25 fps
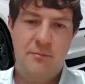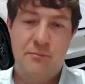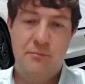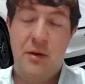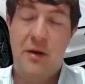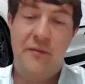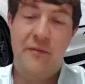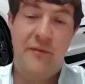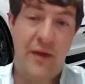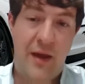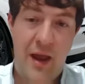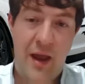
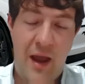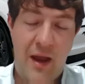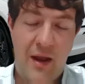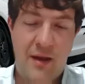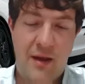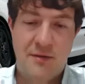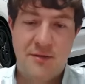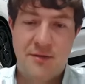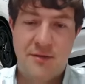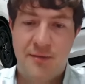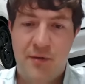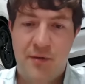buffet, I
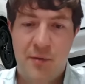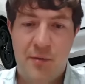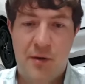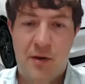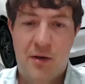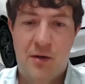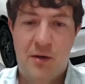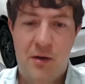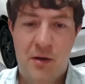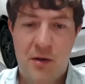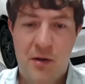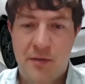guess, if you want
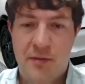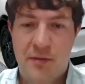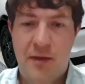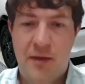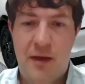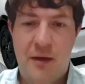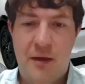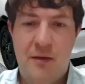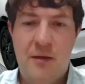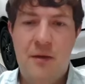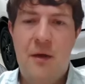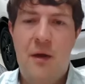to call it
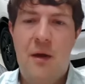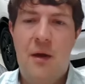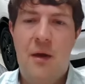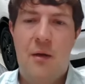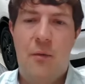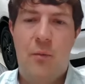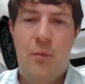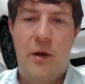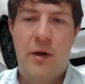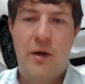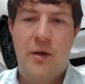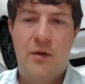that,
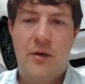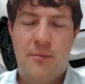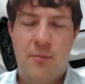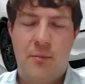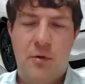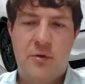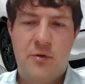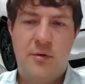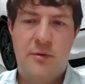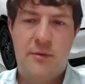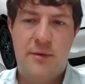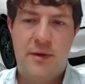while your
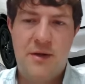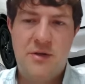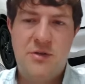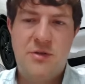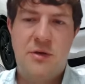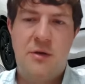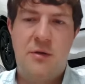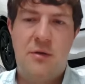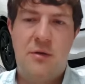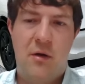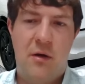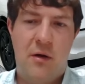more
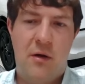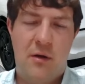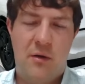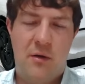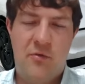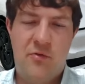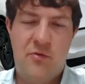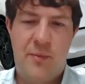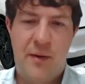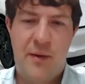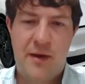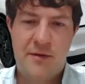traditional
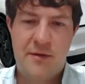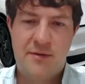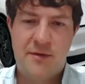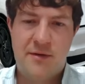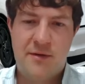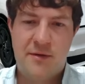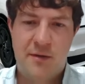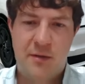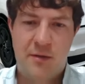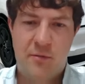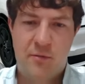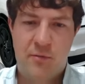cargo space
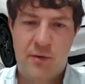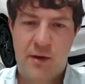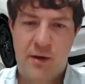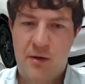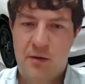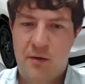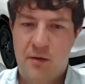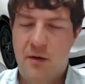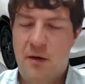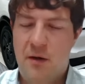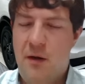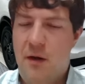is in the
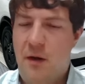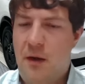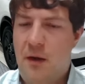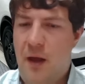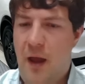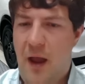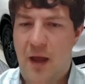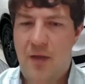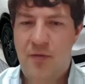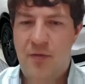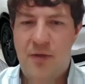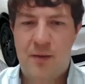rear.
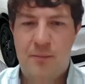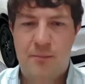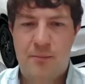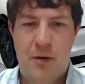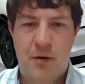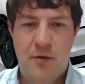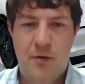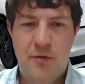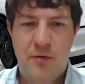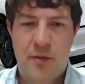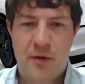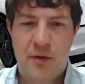I think
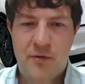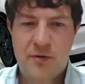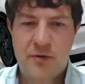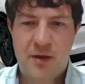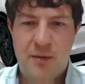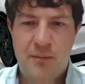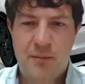both of those